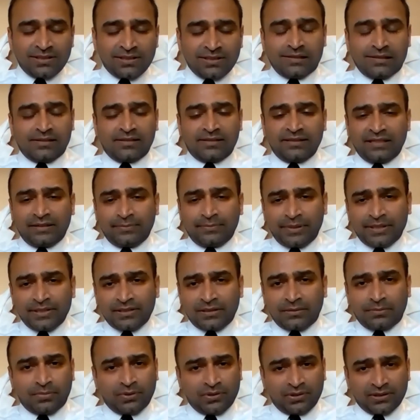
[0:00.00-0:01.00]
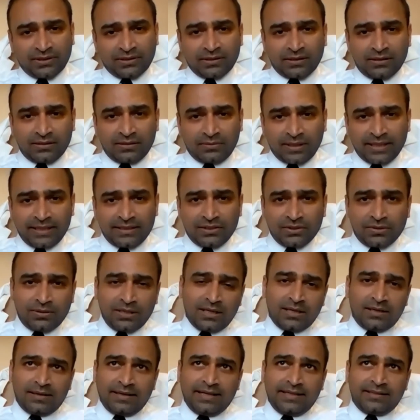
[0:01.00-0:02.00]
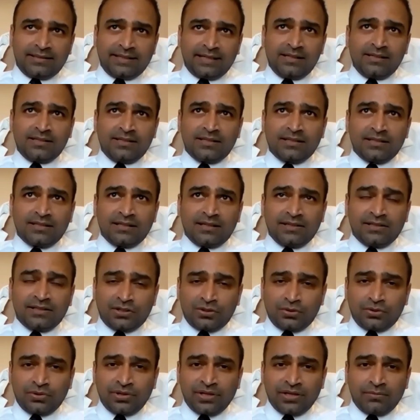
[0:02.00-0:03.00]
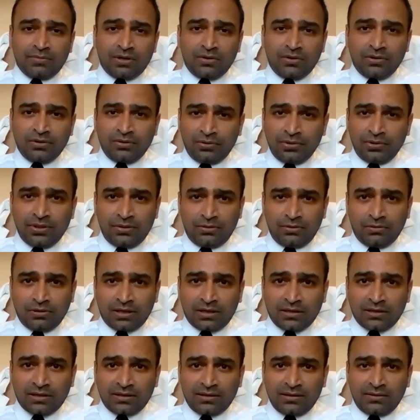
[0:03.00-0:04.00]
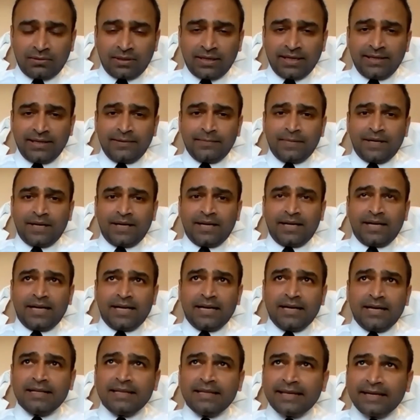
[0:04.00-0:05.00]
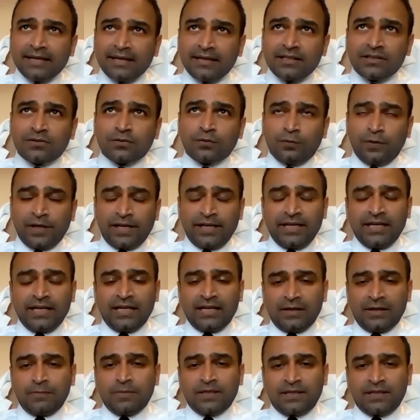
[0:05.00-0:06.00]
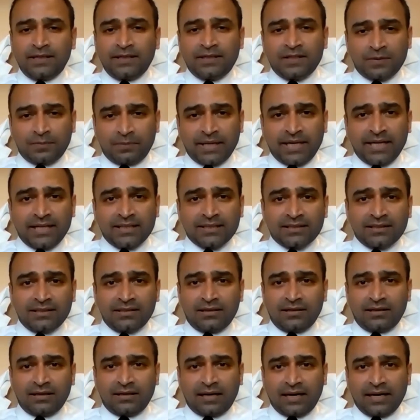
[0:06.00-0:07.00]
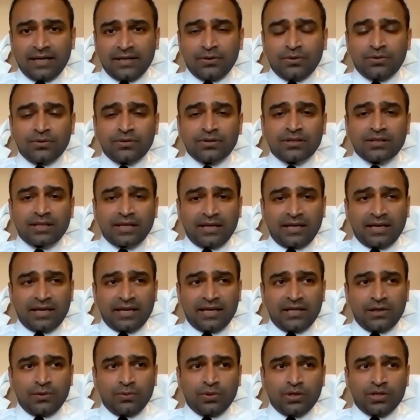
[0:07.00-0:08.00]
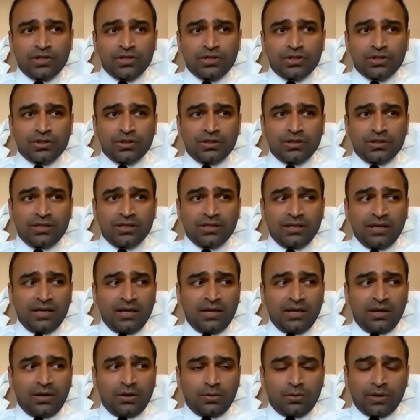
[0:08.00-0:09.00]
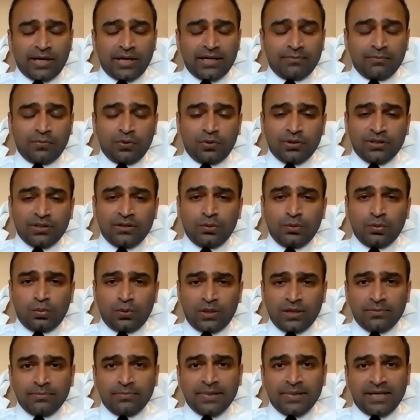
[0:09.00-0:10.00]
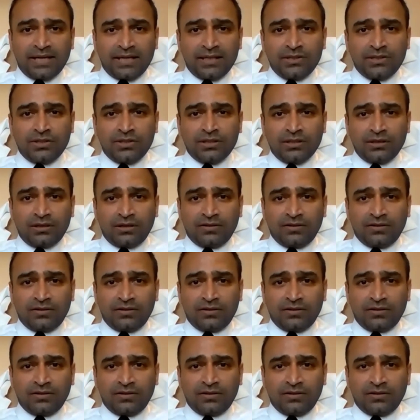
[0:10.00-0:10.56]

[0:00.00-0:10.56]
Personal statements are personal, right? So it tells a story about who you are, right? There is very limited space. I don't think anyone should write more than one page